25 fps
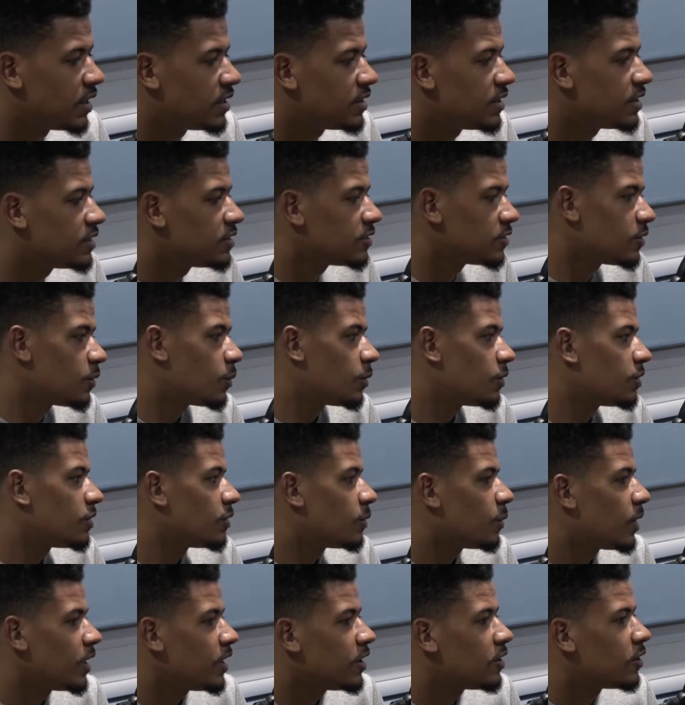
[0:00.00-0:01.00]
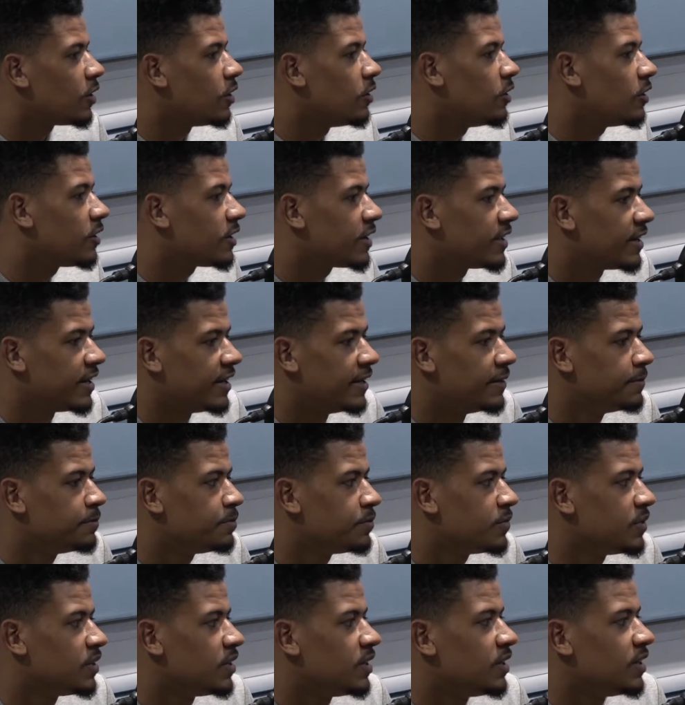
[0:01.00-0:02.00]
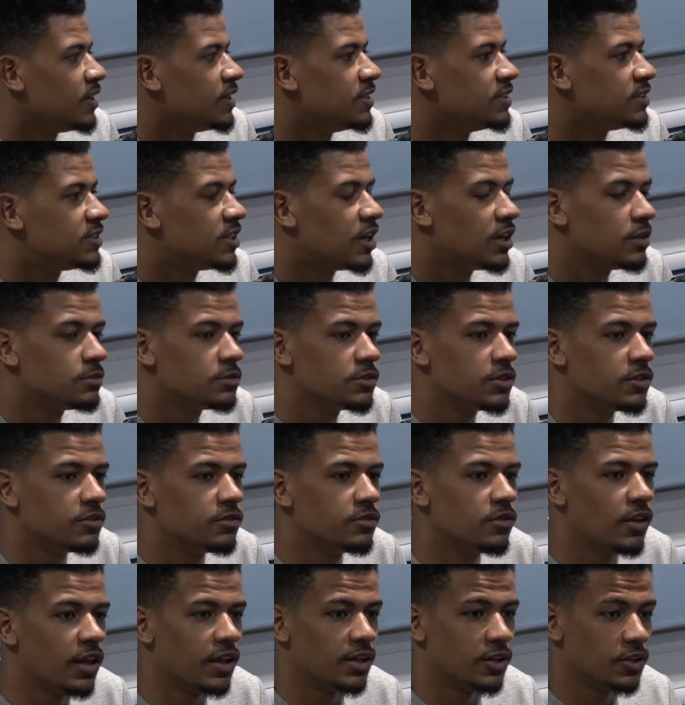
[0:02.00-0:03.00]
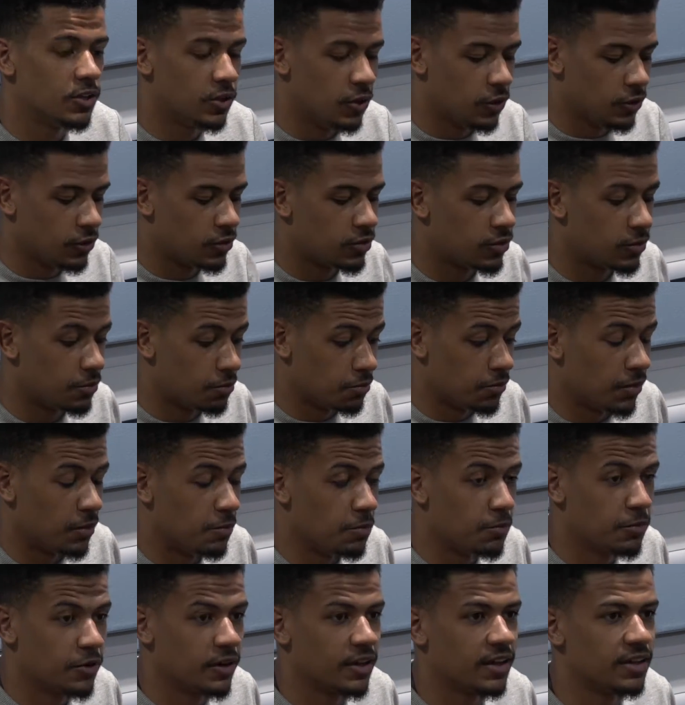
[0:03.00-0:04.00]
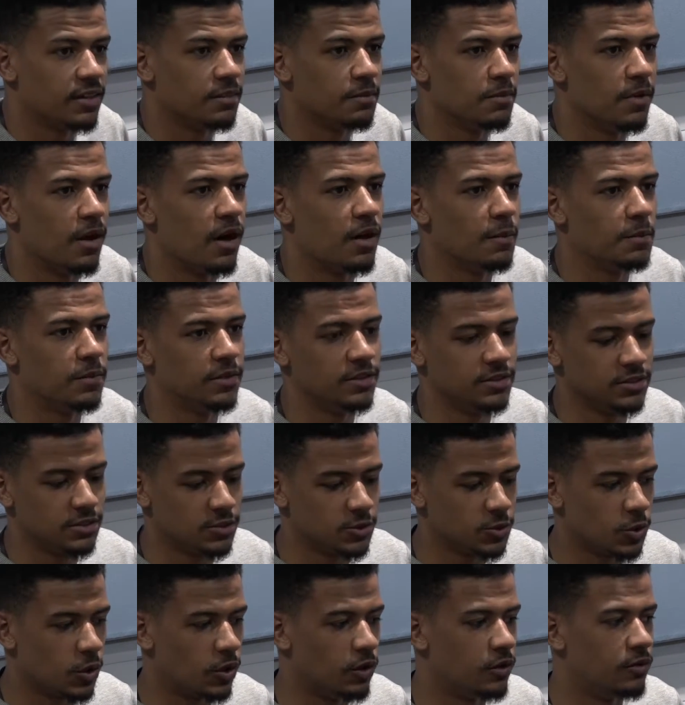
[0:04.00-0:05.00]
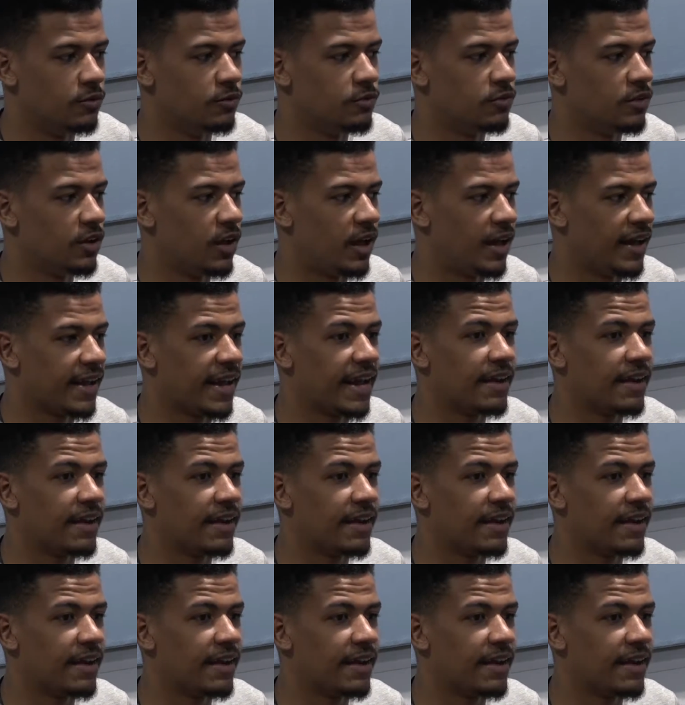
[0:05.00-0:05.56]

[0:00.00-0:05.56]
think the way you got to look at it, in terms of like youth and bringing them up and sort of like